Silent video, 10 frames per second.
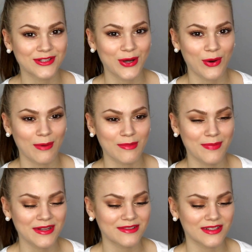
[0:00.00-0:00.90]
so I'm
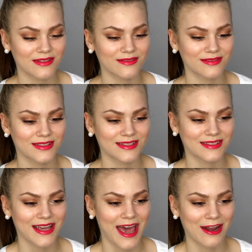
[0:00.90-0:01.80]
a bit
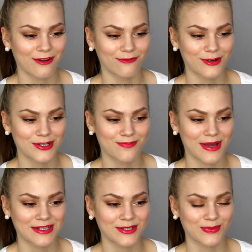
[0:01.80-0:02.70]
scared of which
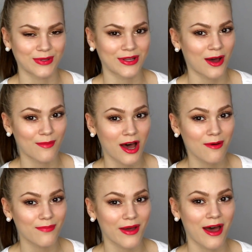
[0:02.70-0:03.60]
pictures will come
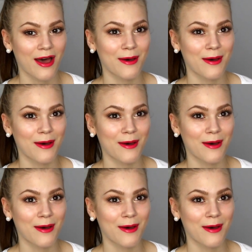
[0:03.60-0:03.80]
up,